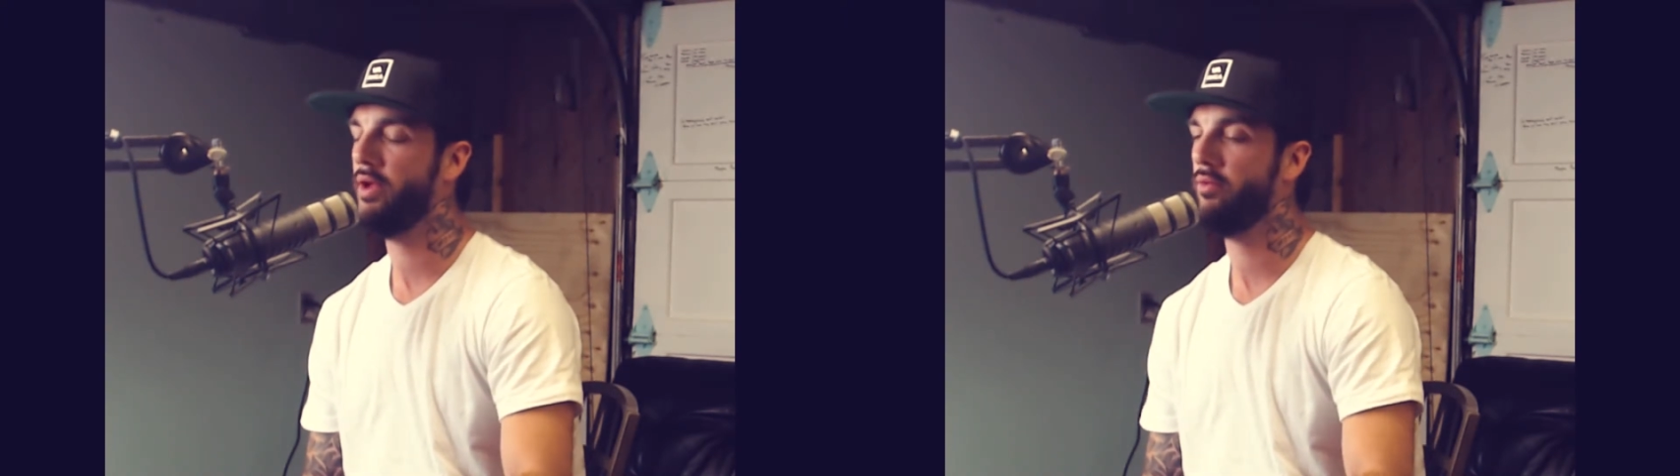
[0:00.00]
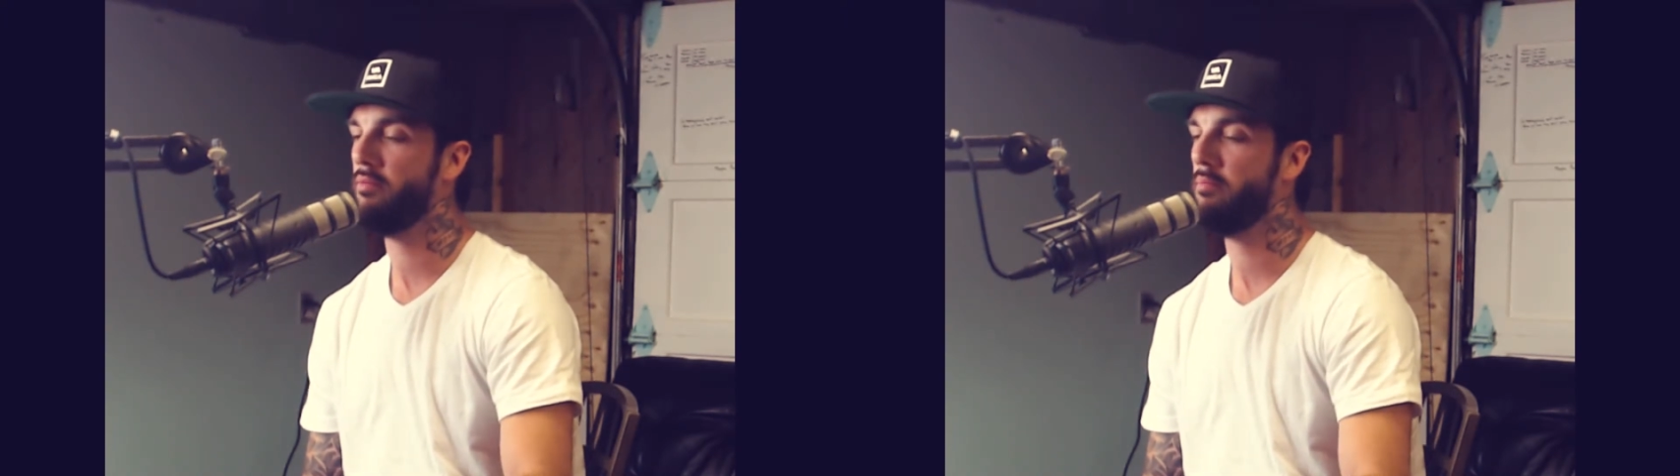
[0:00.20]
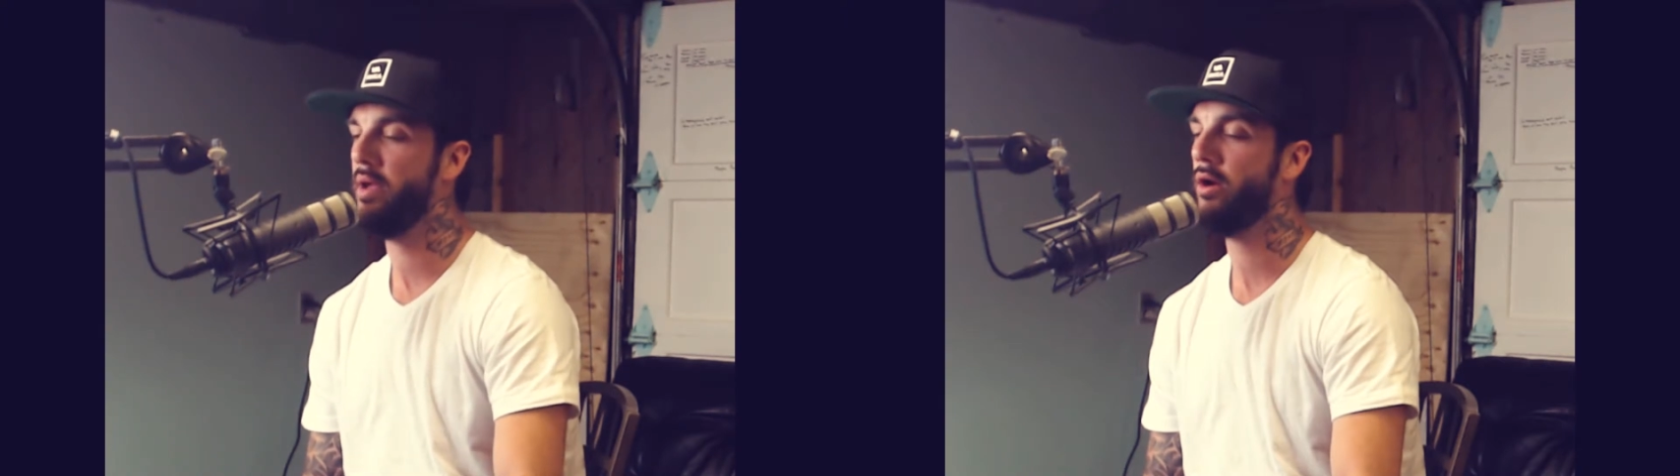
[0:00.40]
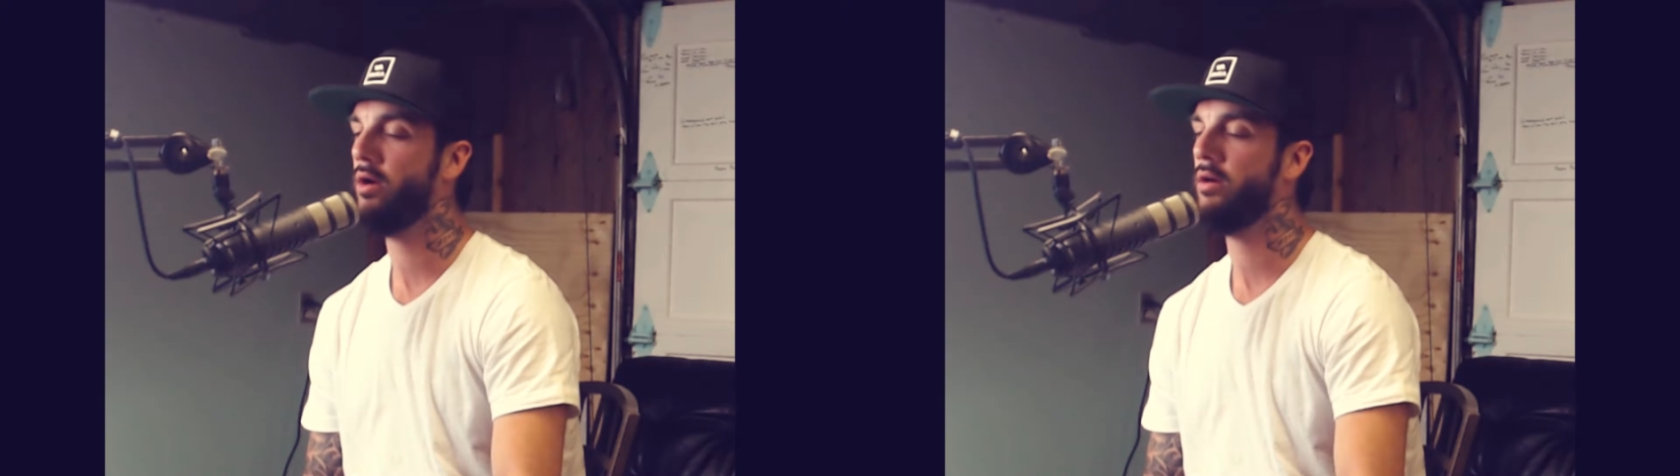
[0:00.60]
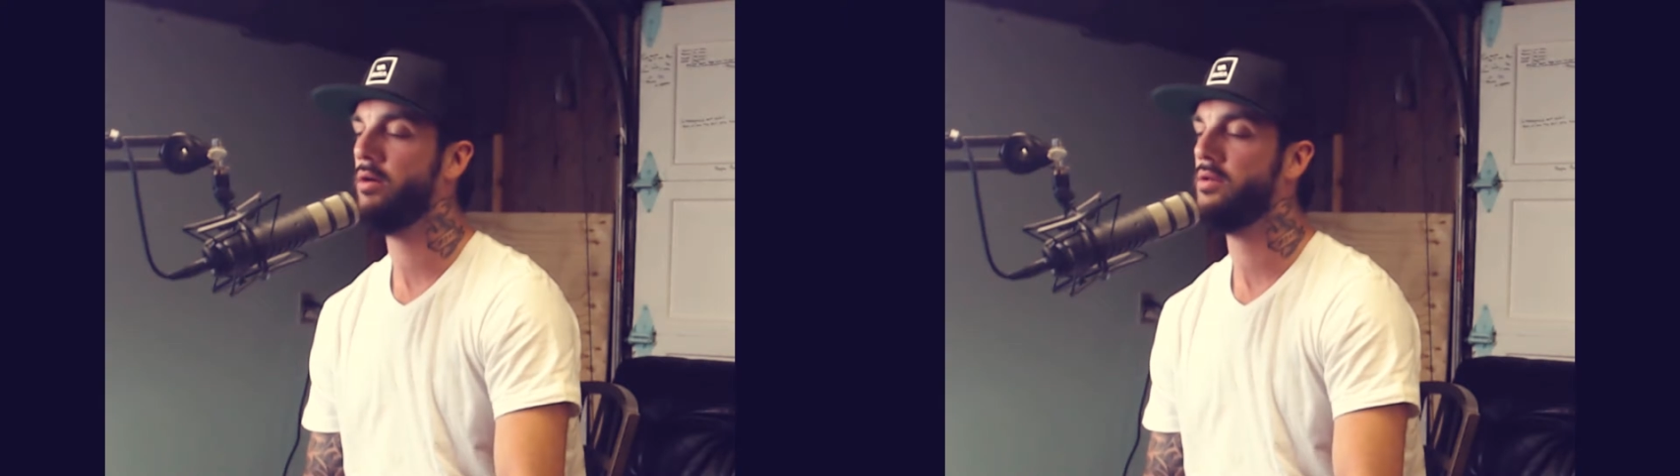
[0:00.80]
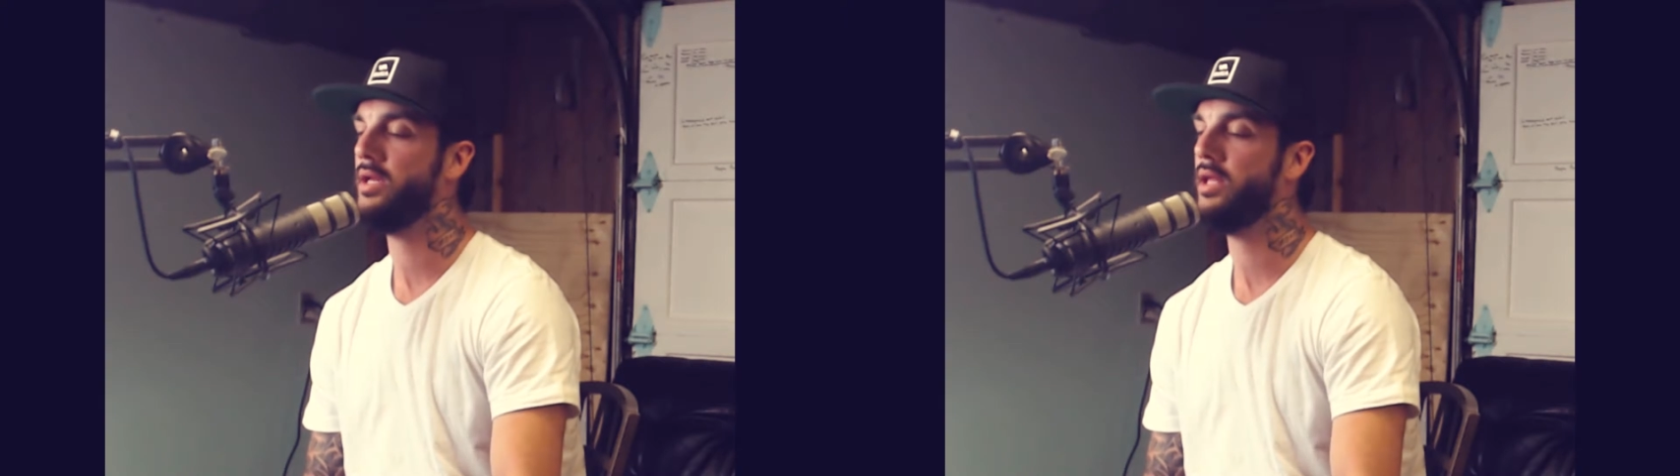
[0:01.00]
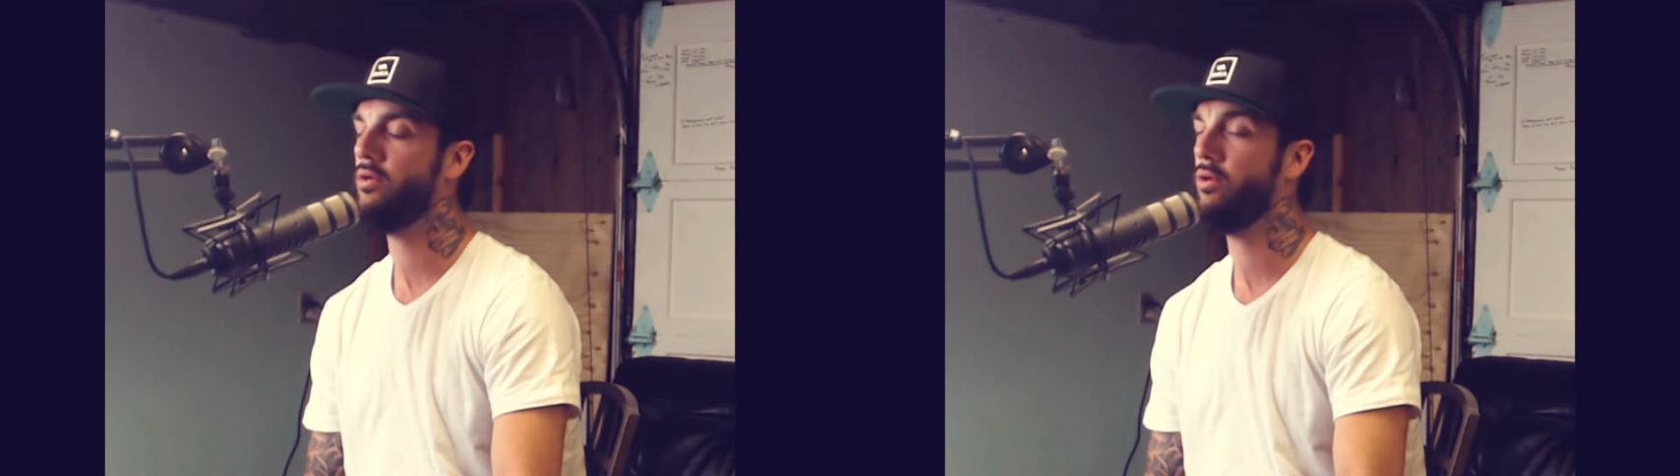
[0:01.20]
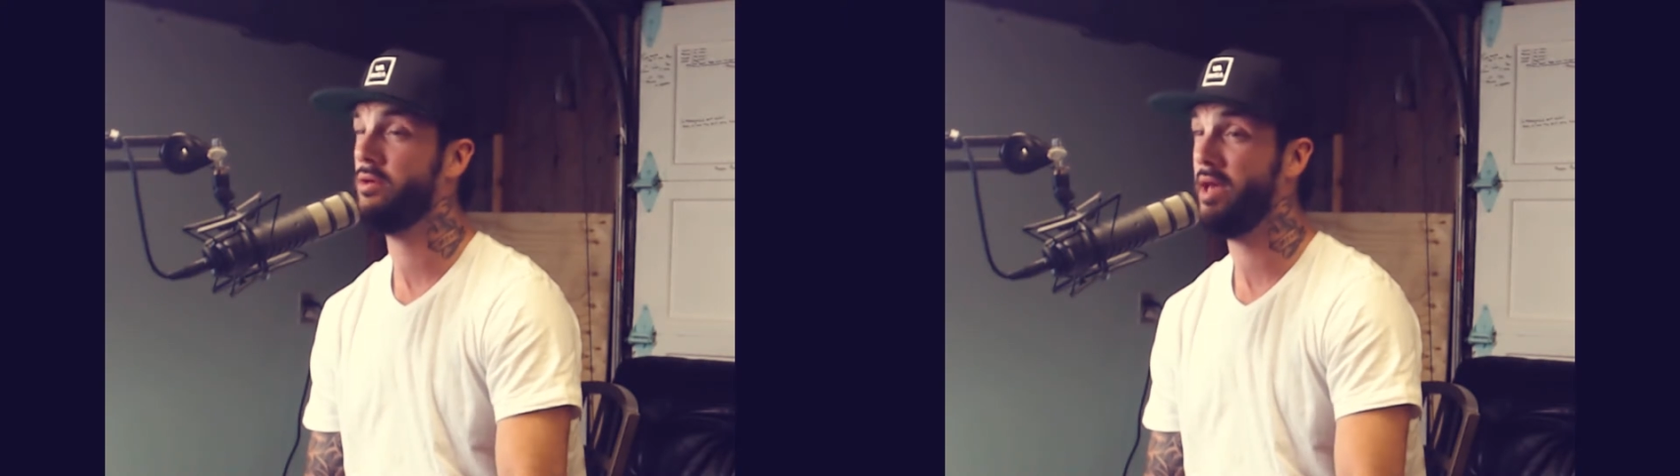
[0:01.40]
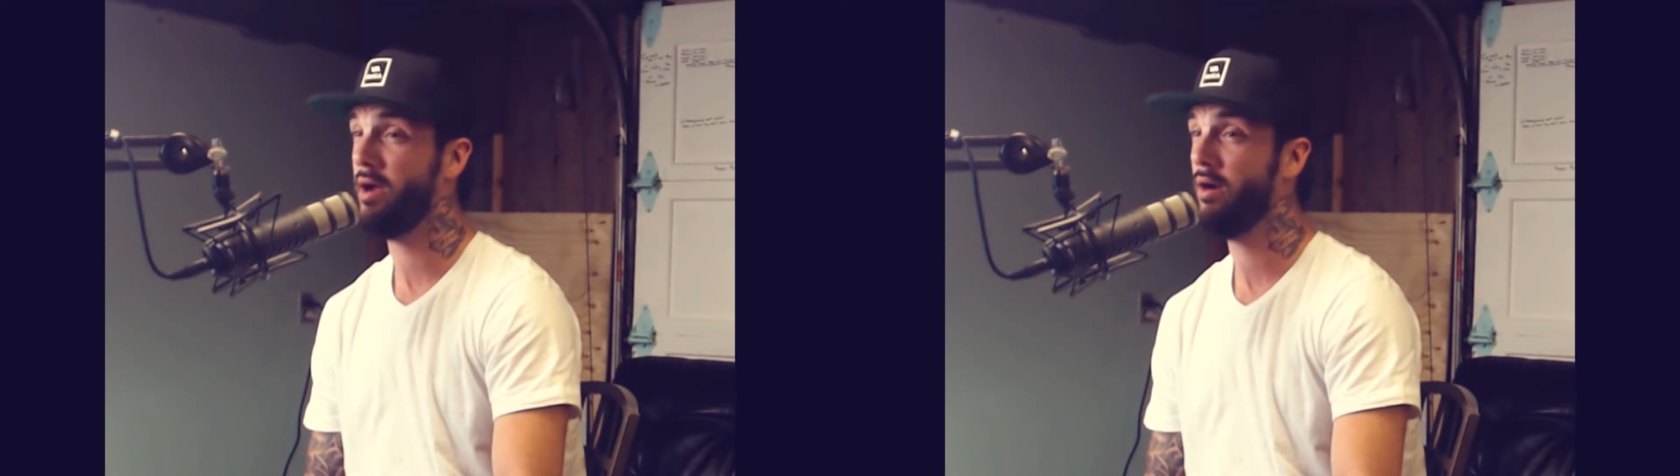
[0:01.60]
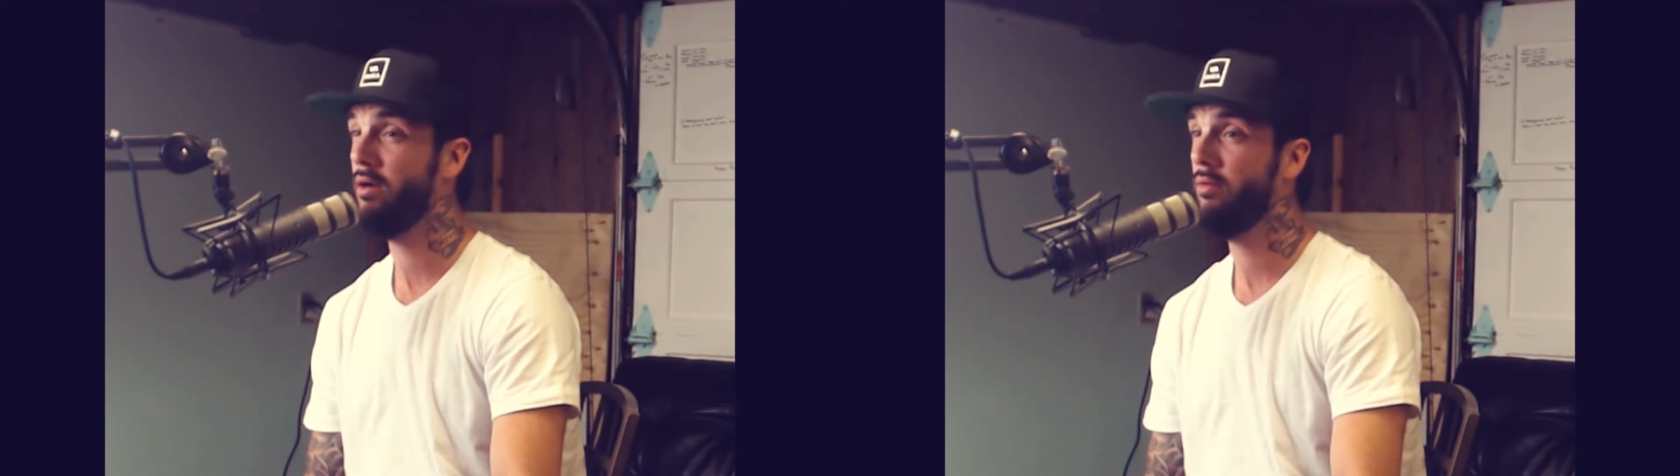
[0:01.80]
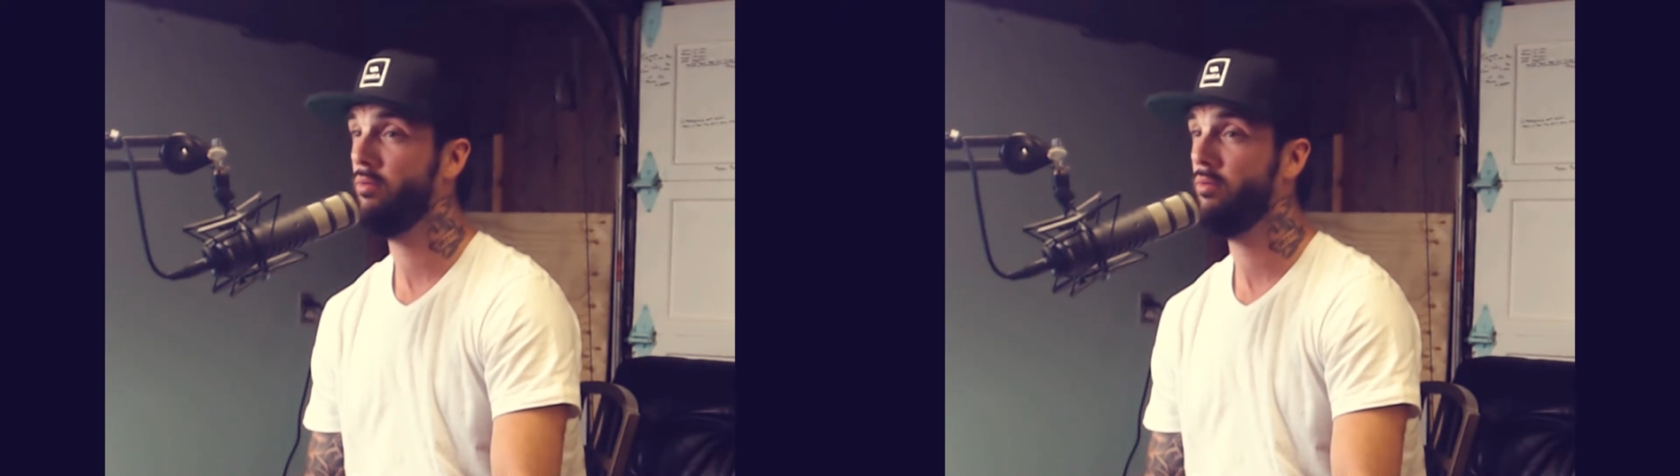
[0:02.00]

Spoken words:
it was Mayor Denis Coderre,